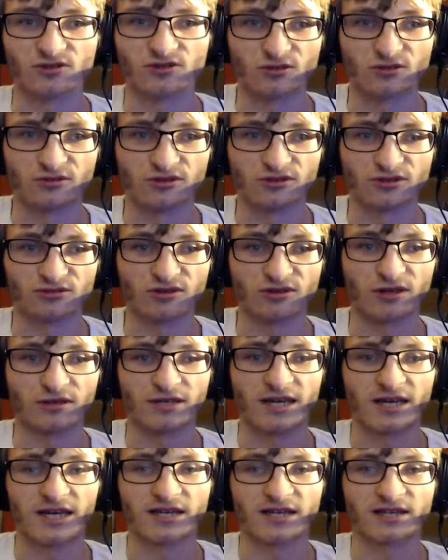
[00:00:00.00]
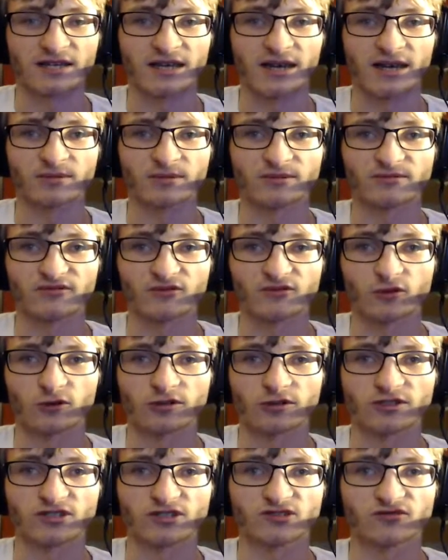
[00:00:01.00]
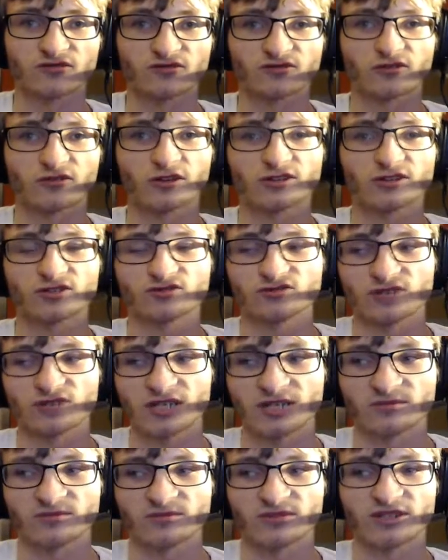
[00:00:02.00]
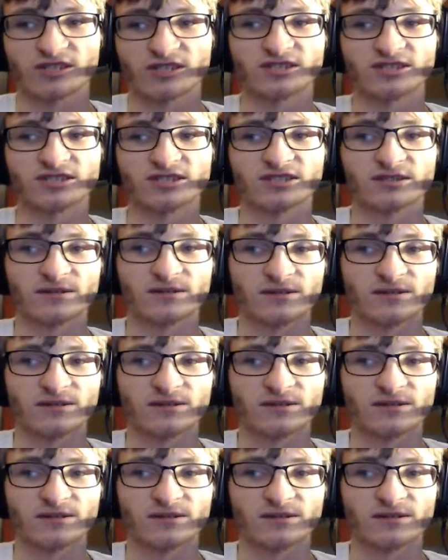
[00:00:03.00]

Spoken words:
YouTubers probably had happen before. It's frustrating because,